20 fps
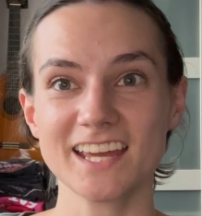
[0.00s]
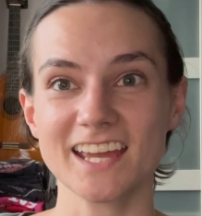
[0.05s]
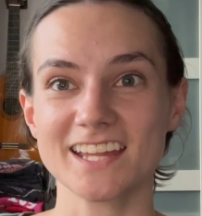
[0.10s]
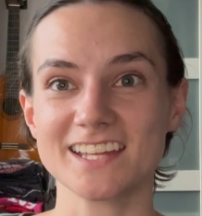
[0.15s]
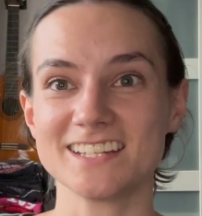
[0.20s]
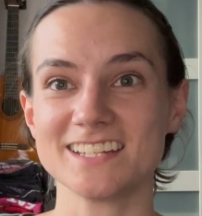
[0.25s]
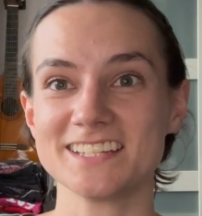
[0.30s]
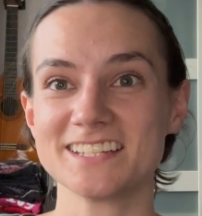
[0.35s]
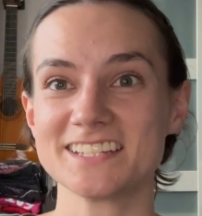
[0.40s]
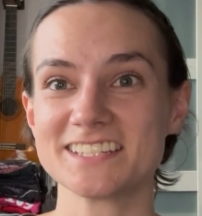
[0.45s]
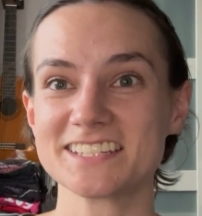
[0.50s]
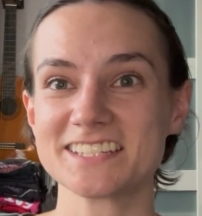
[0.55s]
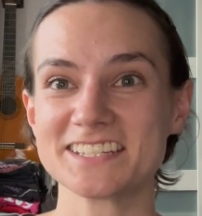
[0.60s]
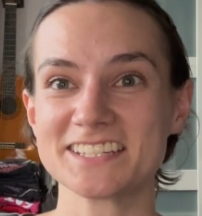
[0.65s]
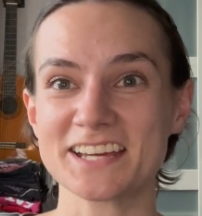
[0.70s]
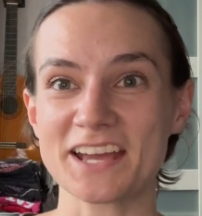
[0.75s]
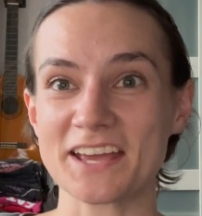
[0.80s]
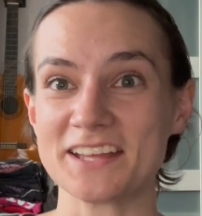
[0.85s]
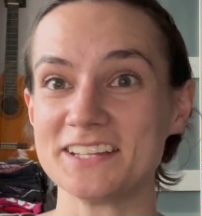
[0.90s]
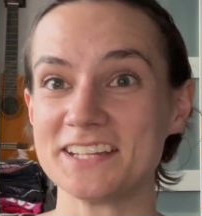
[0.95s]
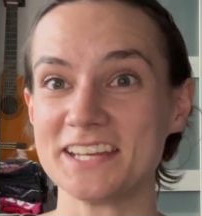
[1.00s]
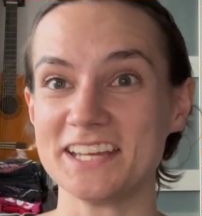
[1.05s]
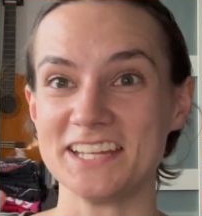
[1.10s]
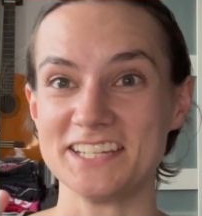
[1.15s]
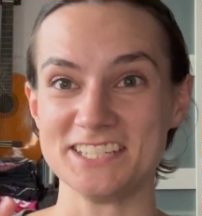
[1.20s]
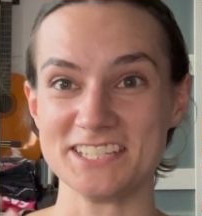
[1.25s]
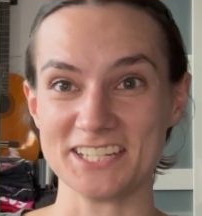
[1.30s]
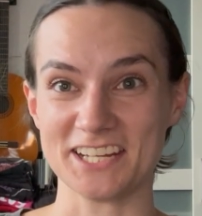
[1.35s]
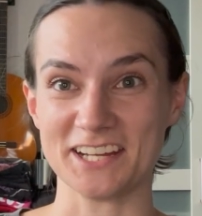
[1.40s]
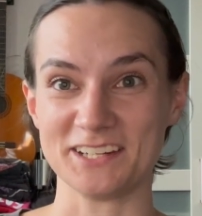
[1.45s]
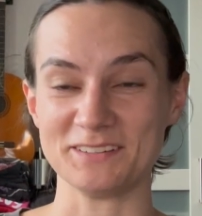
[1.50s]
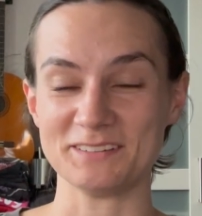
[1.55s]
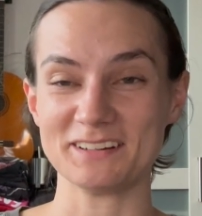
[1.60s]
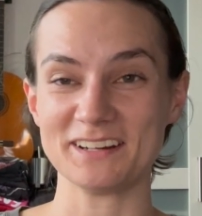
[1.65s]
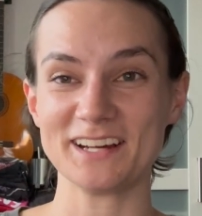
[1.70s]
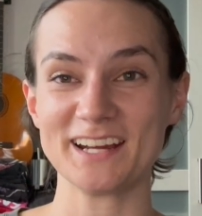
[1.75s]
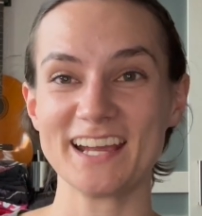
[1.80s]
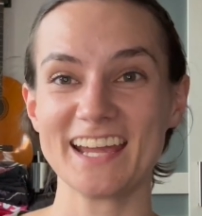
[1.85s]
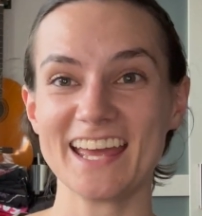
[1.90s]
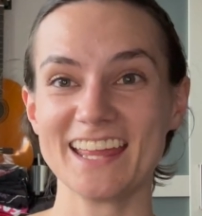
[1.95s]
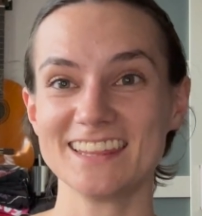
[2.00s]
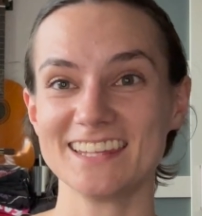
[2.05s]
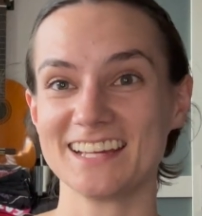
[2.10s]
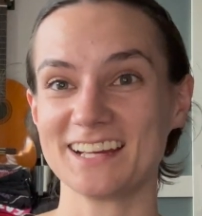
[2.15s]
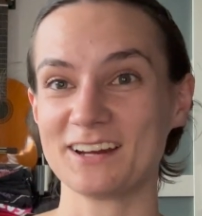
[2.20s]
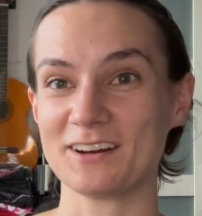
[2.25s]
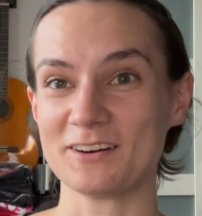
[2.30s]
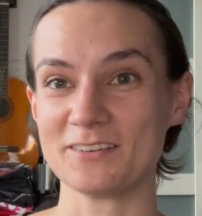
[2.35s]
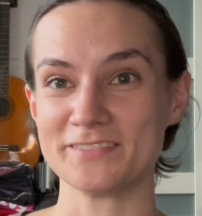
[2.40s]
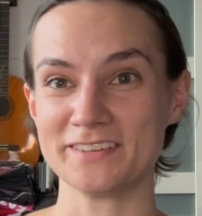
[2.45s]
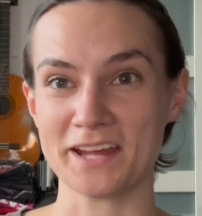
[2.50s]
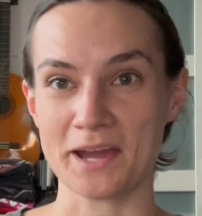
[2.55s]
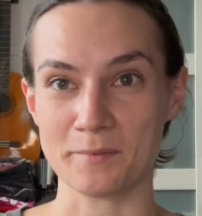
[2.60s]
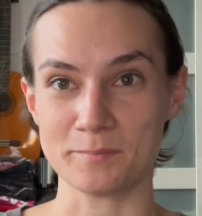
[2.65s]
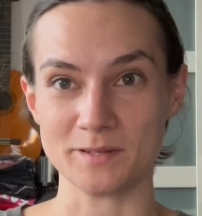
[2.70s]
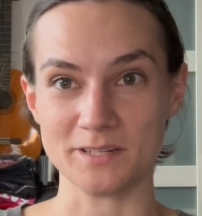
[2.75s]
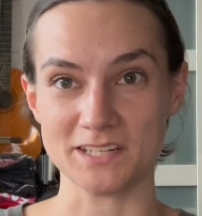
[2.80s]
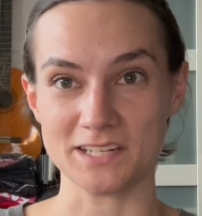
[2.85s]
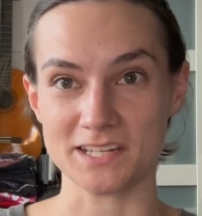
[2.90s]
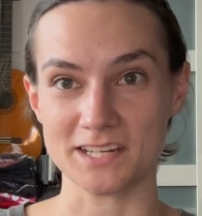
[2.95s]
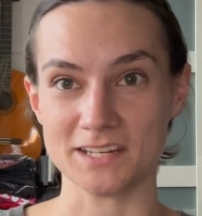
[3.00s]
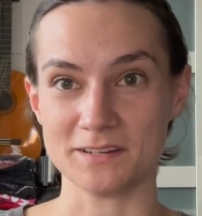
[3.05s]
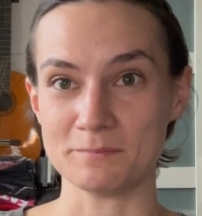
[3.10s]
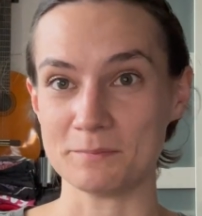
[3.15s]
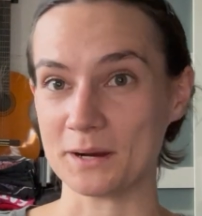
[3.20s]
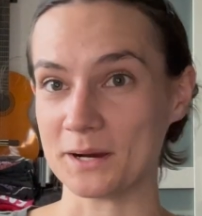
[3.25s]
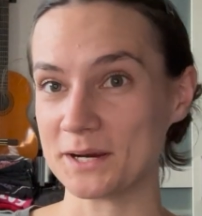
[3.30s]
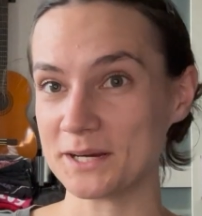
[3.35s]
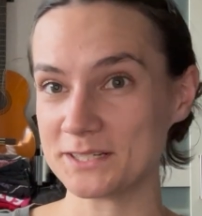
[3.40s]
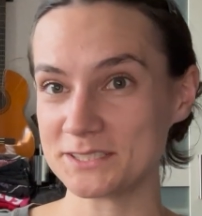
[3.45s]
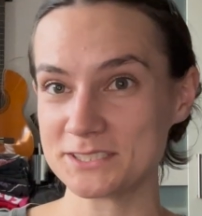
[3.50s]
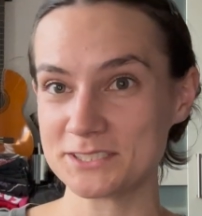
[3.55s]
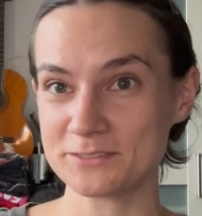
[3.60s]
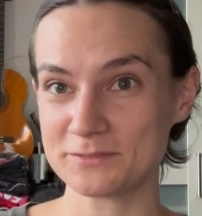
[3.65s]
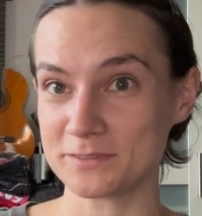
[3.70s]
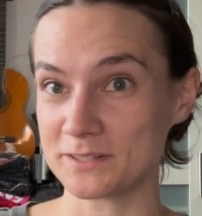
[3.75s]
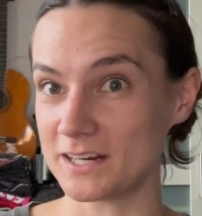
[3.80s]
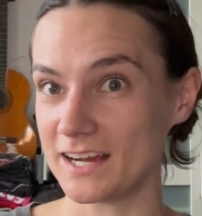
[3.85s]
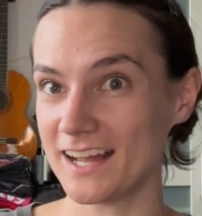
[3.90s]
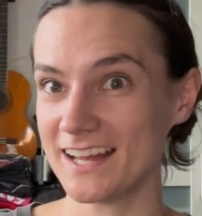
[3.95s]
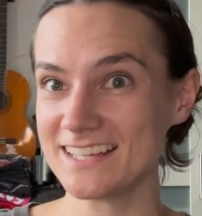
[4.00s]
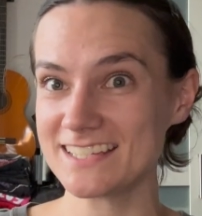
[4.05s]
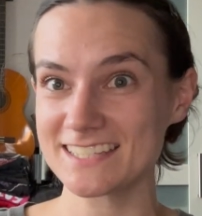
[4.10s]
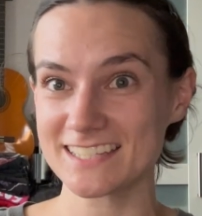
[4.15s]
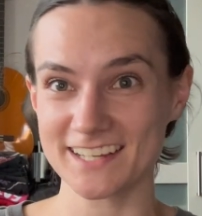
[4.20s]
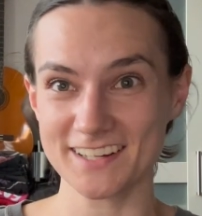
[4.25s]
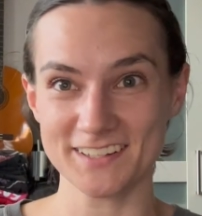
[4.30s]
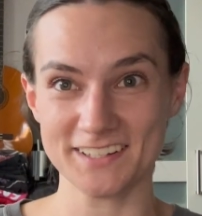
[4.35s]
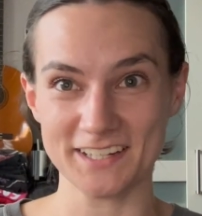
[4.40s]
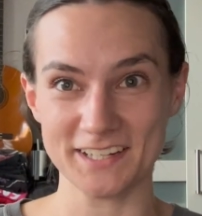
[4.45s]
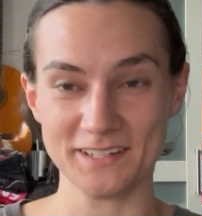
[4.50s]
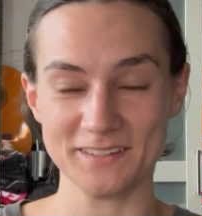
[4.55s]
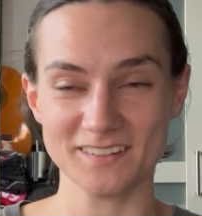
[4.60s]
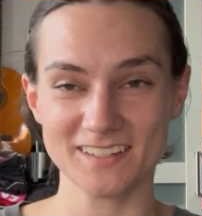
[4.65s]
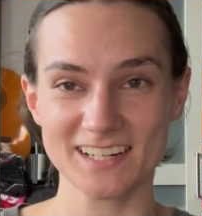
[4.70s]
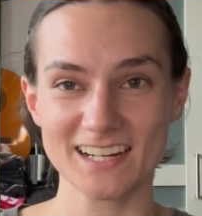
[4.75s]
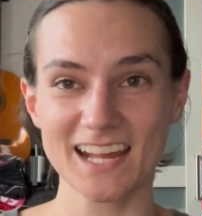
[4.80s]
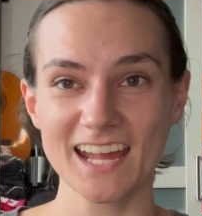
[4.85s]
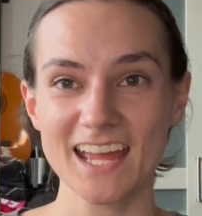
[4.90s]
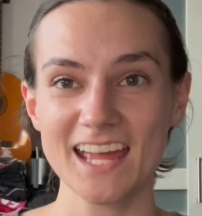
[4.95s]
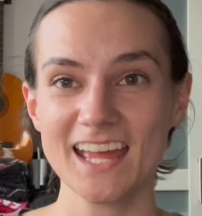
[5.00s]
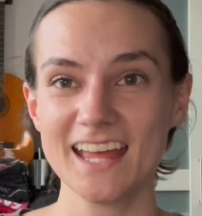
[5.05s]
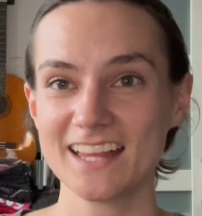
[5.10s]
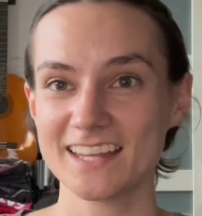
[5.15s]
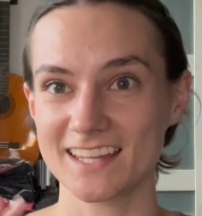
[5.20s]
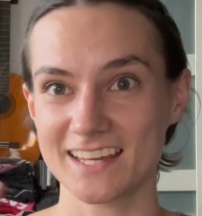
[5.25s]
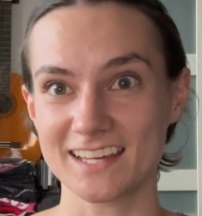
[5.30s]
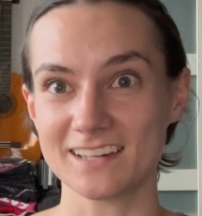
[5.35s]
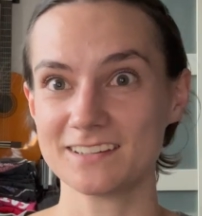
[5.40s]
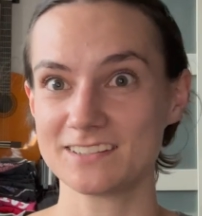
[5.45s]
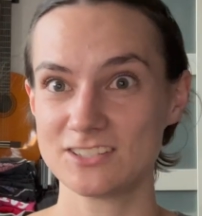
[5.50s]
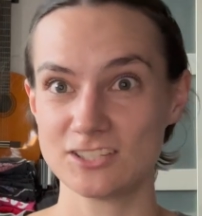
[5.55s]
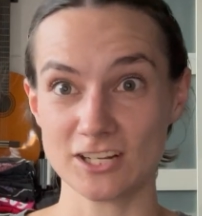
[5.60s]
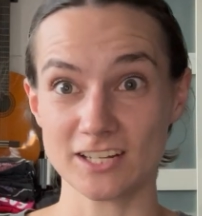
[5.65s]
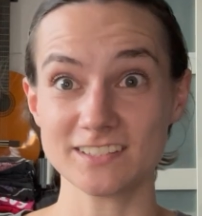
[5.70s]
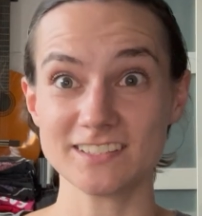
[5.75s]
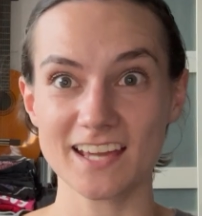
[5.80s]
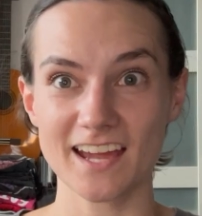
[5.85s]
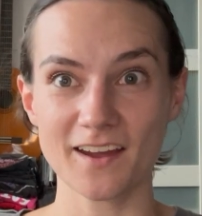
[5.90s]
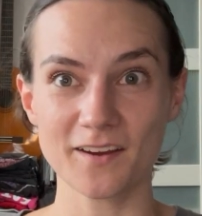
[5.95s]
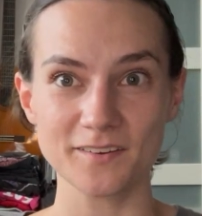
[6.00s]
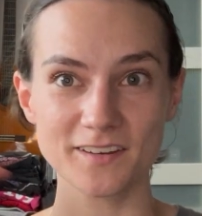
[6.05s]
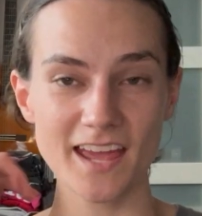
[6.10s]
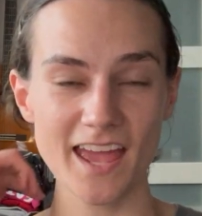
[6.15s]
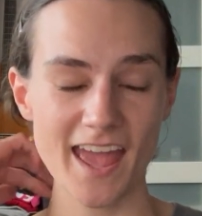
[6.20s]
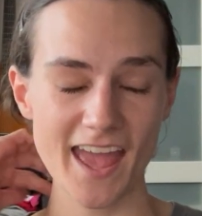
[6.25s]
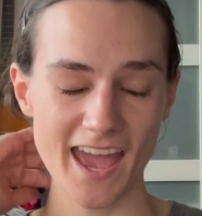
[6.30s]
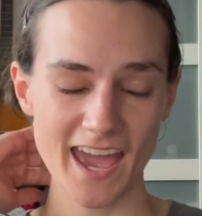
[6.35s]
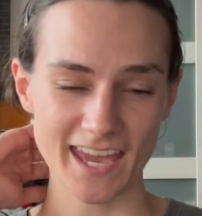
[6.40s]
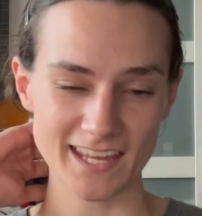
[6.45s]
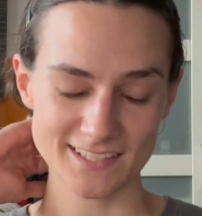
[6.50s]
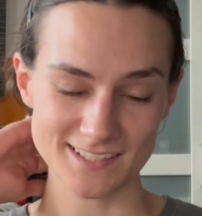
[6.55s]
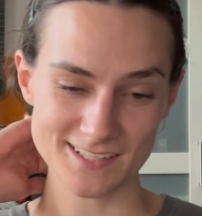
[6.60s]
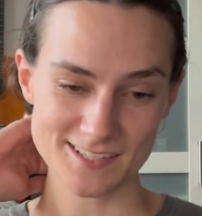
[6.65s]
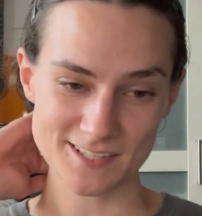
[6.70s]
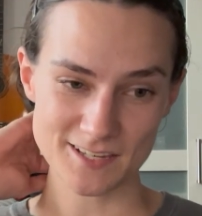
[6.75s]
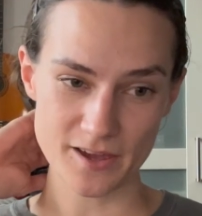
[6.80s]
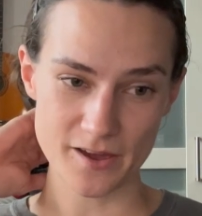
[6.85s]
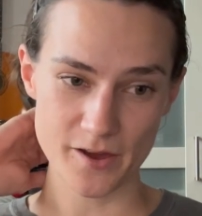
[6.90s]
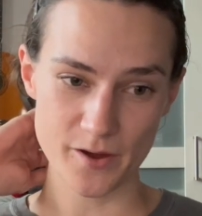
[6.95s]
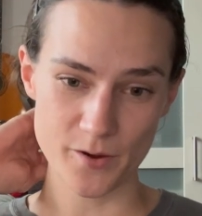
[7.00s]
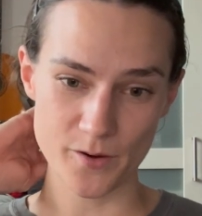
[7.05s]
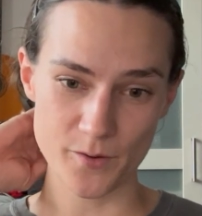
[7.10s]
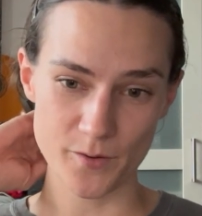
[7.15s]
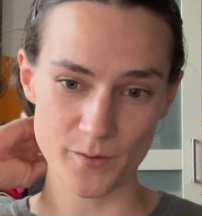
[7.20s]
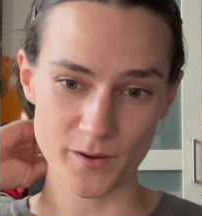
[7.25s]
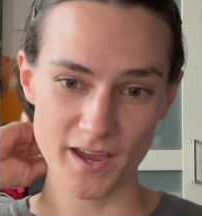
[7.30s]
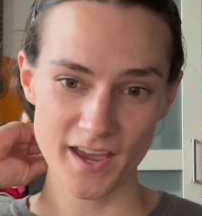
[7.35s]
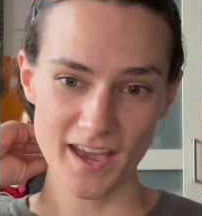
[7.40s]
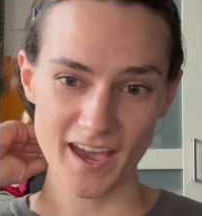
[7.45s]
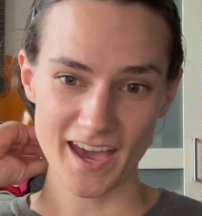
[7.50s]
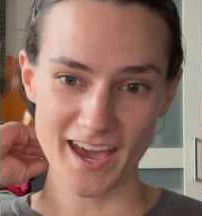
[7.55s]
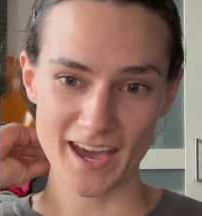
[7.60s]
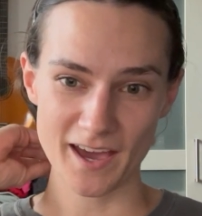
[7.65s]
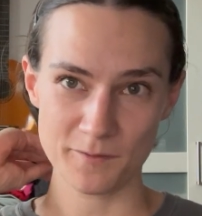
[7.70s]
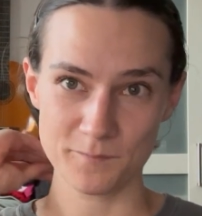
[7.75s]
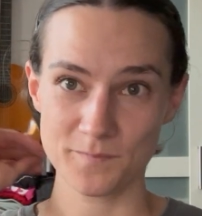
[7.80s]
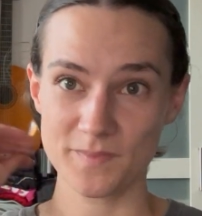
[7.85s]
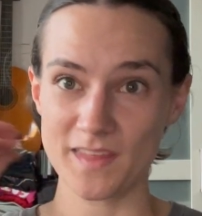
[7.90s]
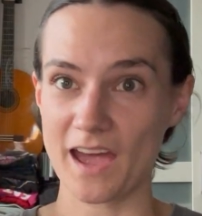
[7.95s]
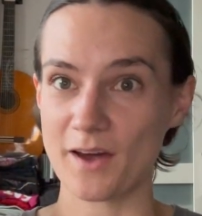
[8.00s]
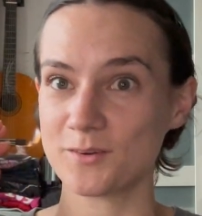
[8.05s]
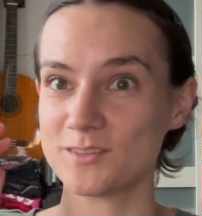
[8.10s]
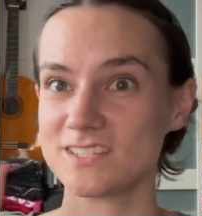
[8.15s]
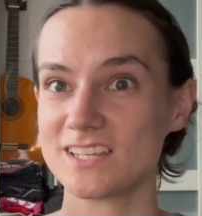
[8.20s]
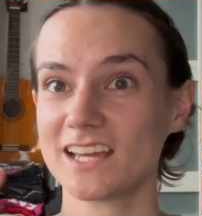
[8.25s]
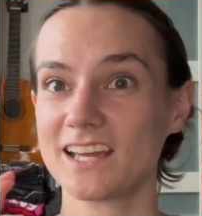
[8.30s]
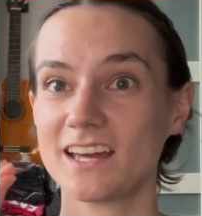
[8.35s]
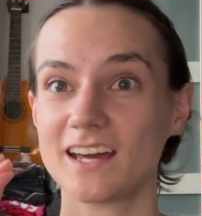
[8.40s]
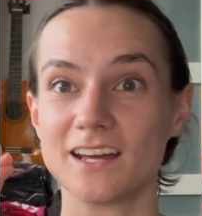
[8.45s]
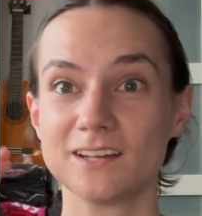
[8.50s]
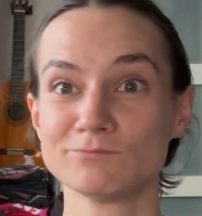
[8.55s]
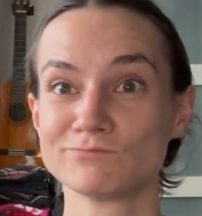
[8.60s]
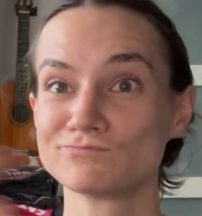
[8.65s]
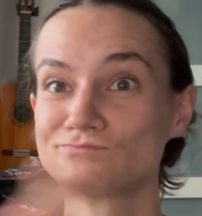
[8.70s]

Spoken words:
and in January, and then COVID happened in March for us here in New York, like shutdown. And so that was a